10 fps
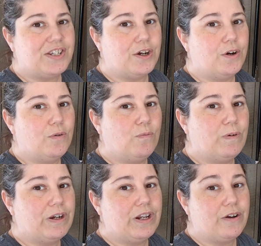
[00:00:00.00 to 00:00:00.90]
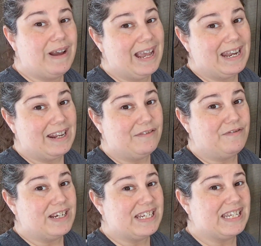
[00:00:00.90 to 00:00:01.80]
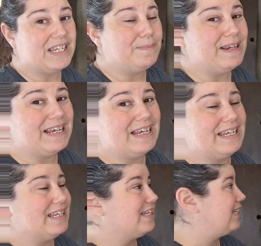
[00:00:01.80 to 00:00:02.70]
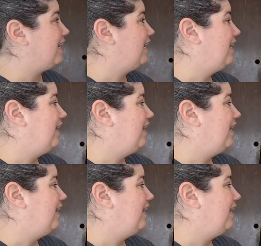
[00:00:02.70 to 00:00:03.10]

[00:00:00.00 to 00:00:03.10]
So we're going to go ahead and fix this because